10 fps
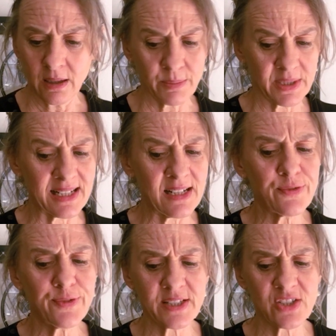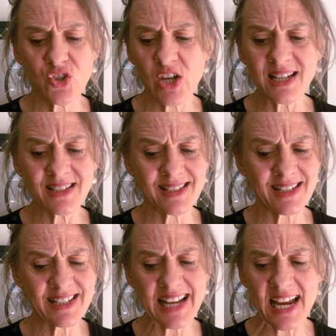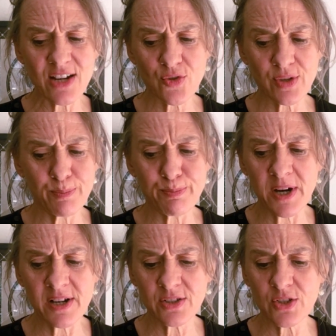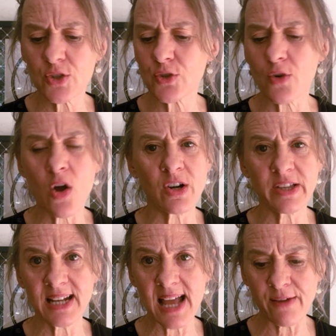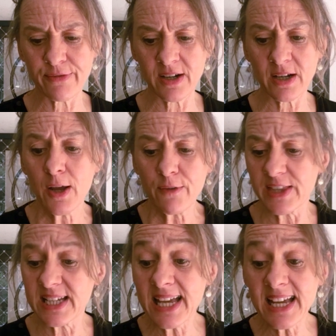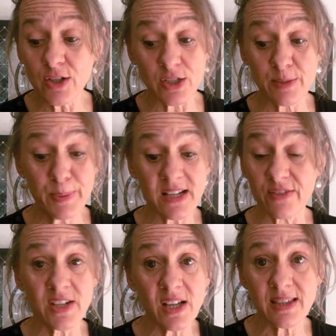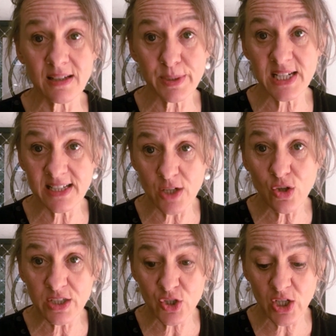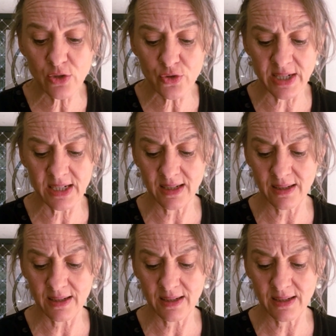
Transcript: But Aoife's jealousy and hatred burned stronger than ever, for the king could speak of nothing but his lost children.